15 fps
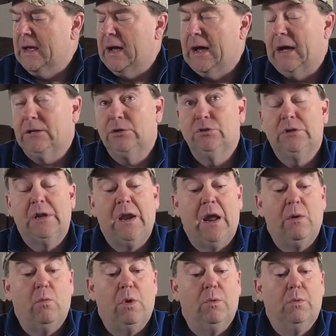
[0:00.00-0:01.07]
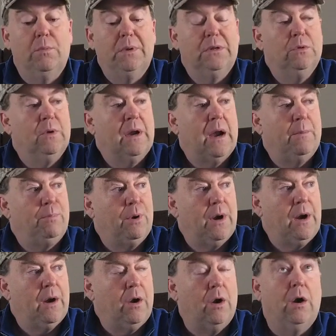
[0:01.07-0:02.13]
Uh, Tuesday night we will be doing our
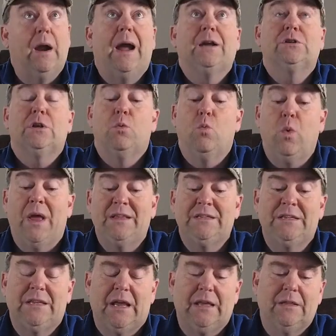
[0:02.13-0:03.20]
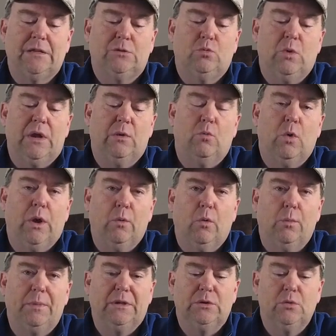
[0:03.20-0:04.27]
prayer, or actually Wednesday this week we
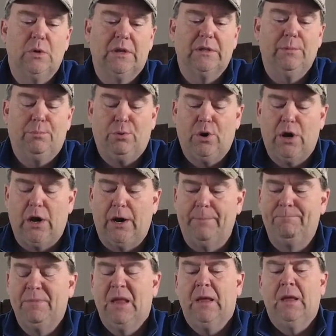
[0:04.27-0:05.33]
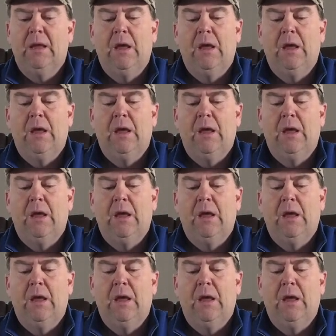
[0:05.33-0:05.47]
will be doing the prayer.